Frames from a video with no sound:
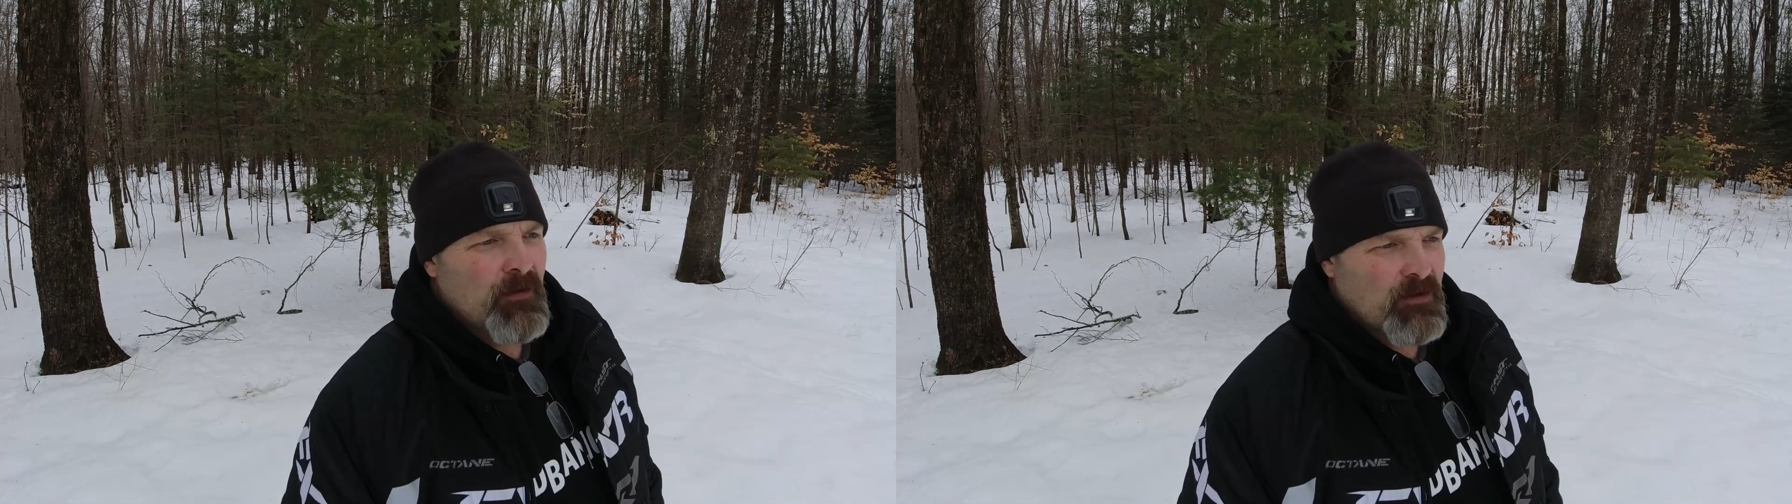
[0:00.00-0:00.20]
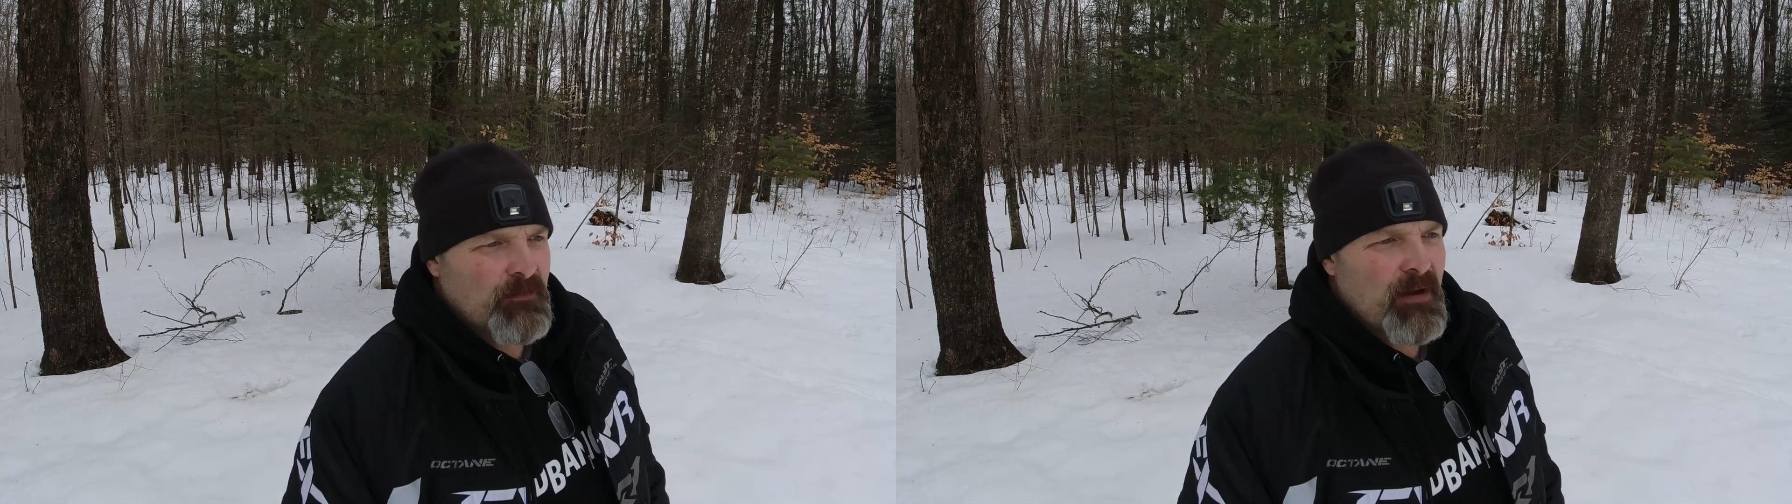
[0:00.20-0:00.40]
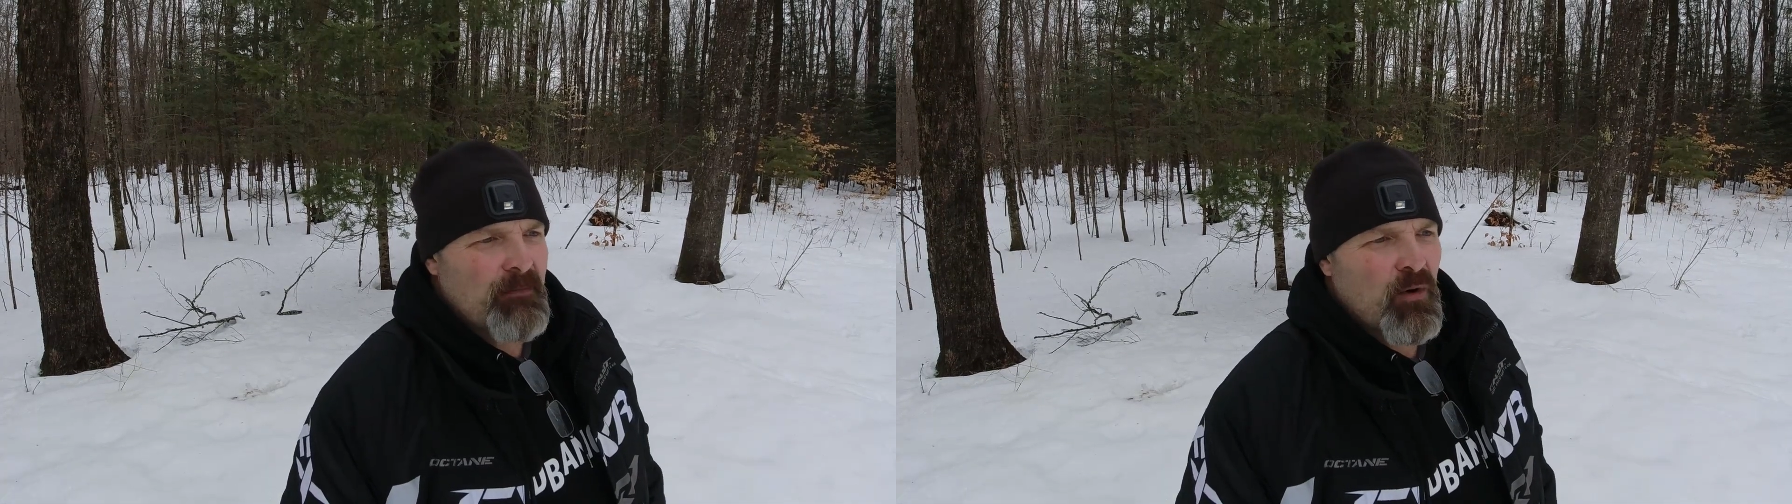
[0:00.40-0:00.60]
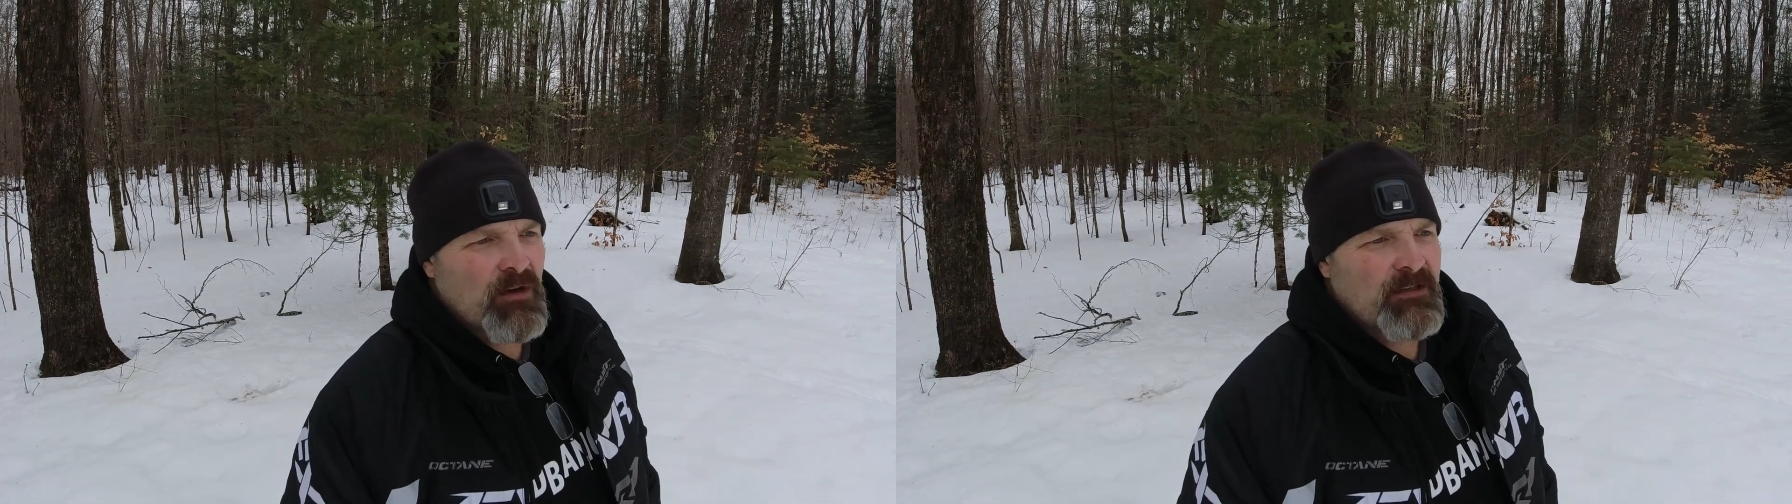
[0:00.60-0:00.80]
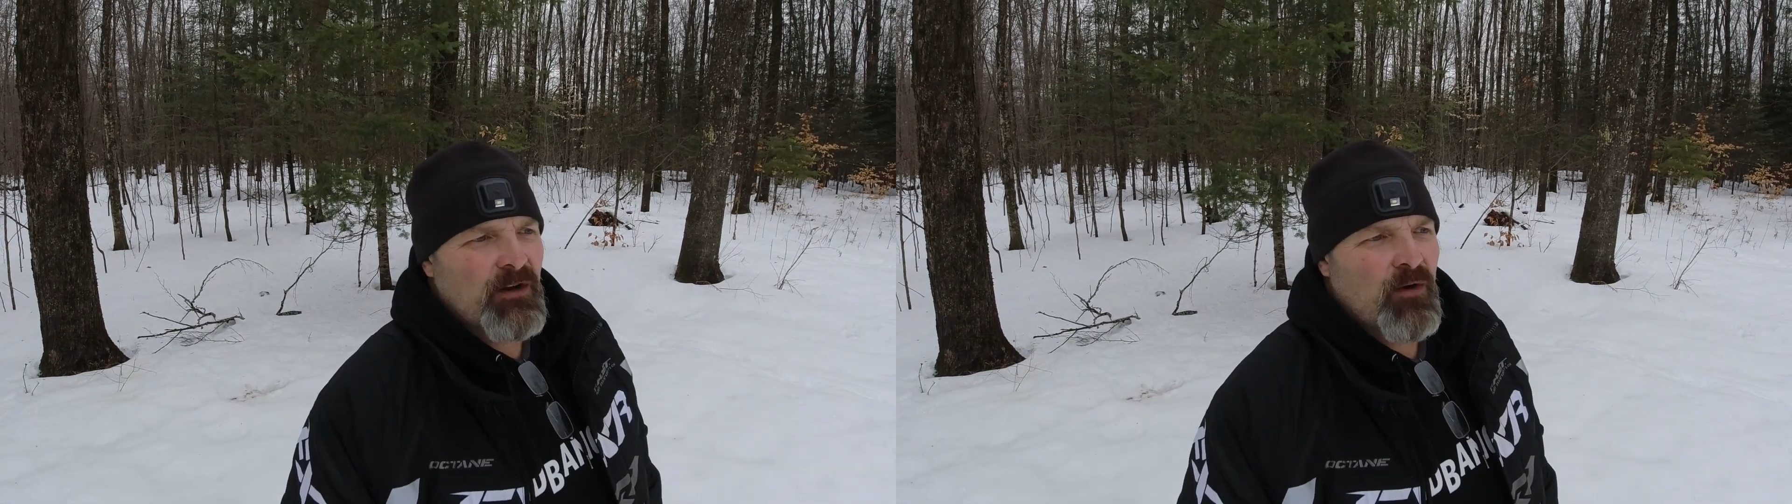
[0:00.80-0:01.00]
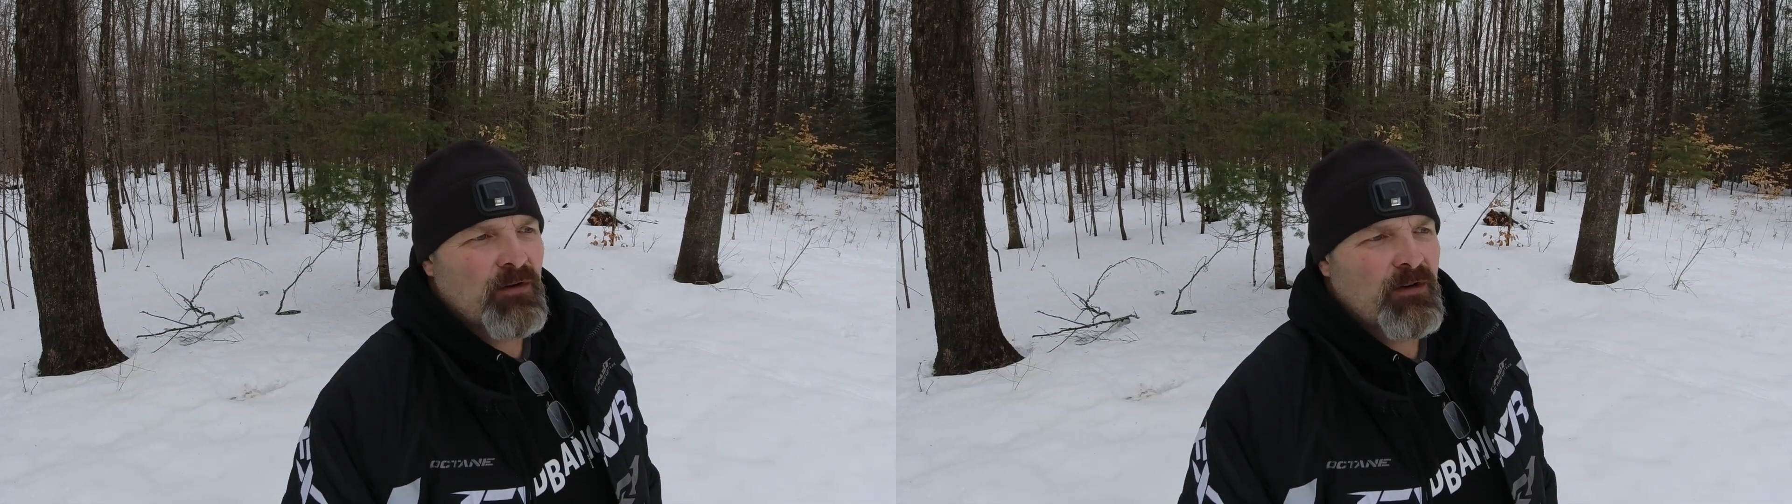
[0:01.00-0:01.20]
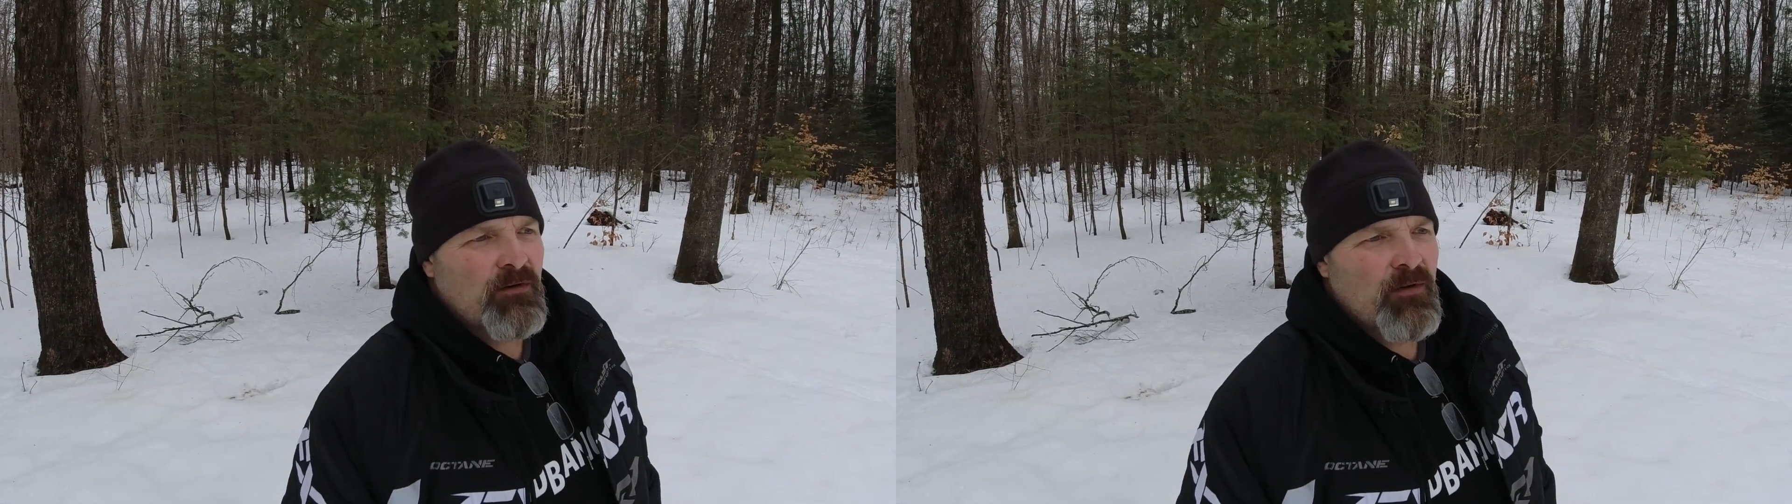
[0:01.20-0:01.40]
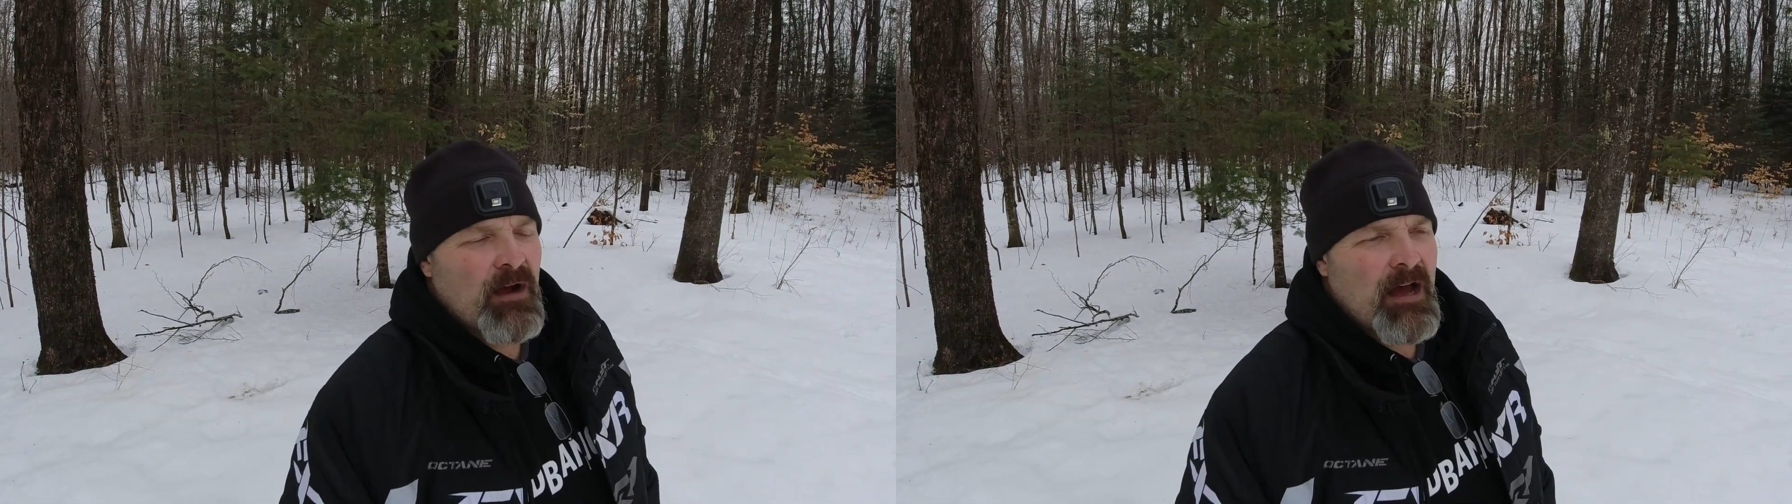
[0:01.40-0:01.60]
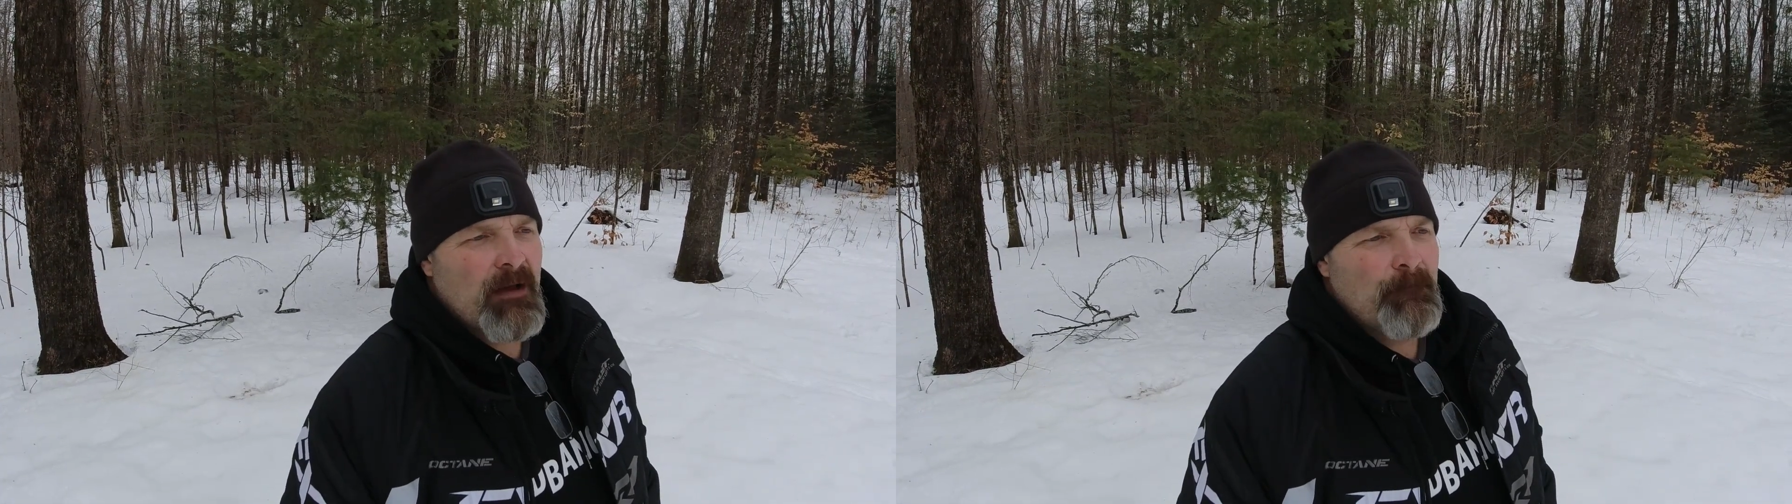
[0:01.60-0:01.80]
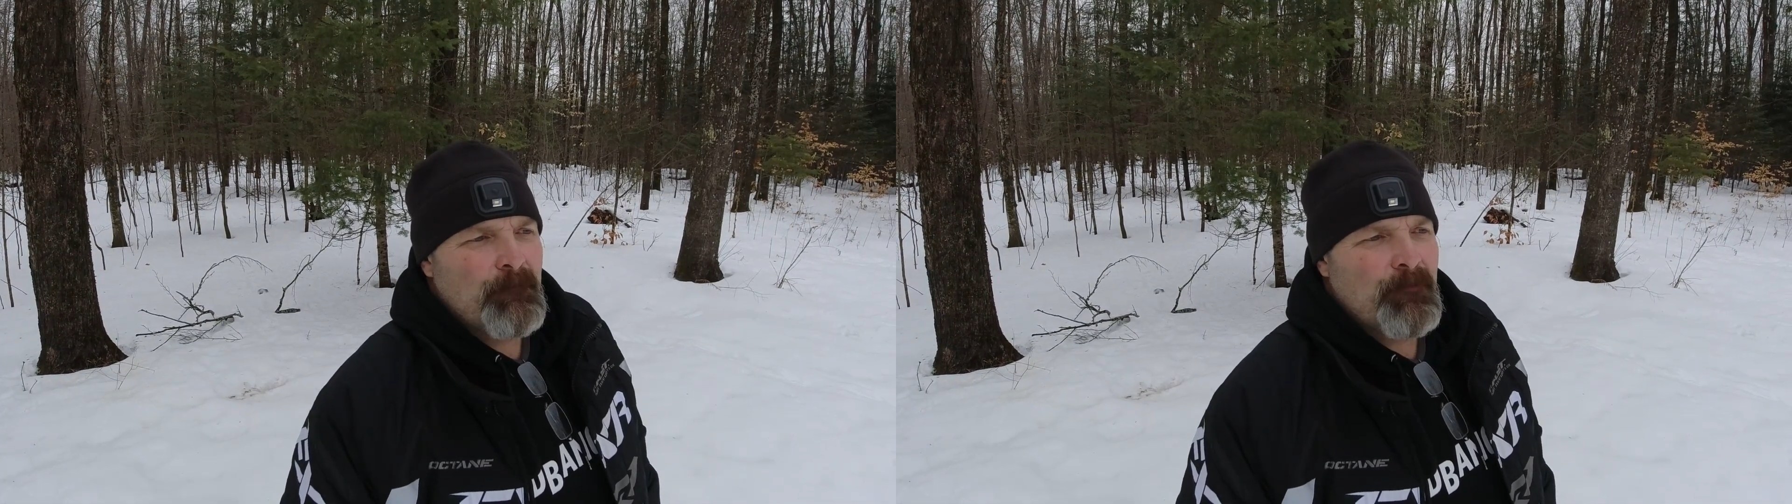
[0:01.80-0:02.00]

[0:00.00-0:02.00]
there's a bit more snow to uh,